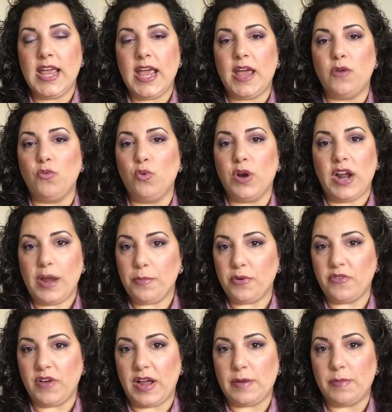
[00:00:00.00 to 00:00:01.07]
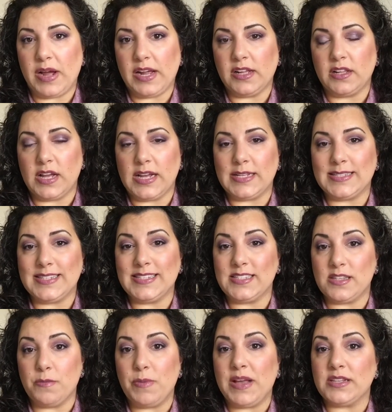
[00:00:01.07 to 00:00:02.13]
and what I provide my clients is
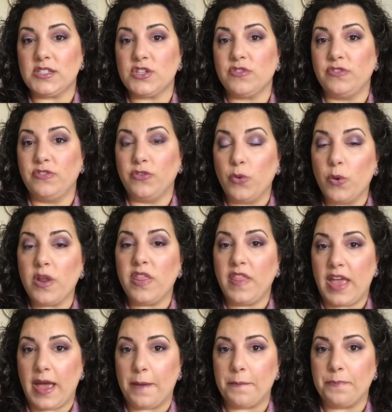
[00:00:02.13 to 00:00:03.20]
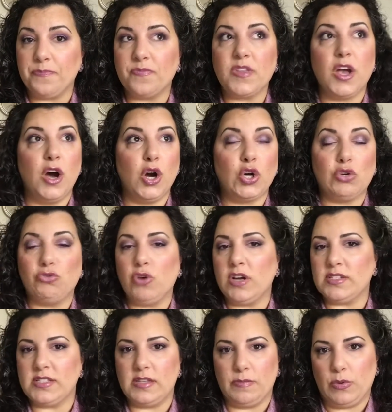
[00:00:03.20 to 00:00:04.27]
the best for them
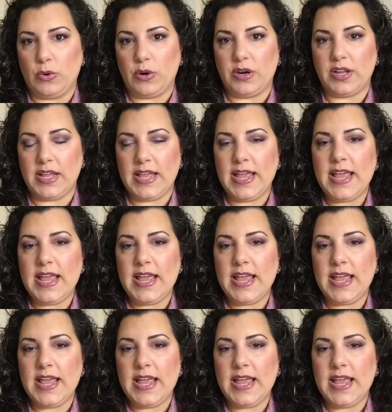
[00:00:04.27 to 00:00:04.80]
across the board.